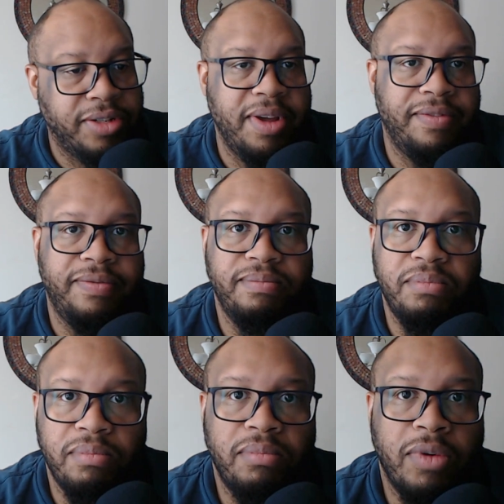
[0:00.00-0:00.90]
Smith
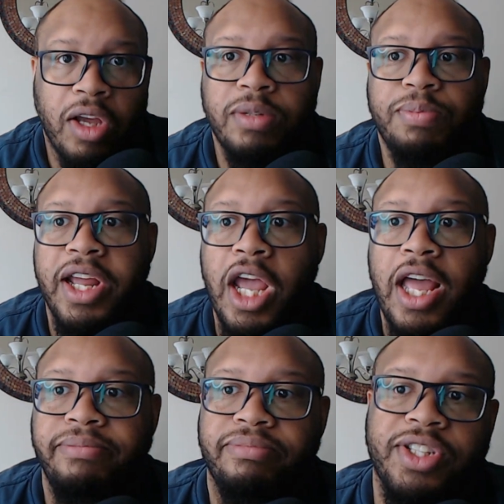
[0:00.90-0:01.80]
looks pretty
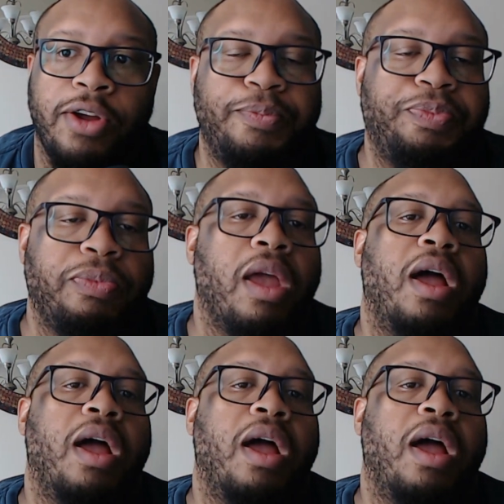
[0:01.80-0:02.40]
good. So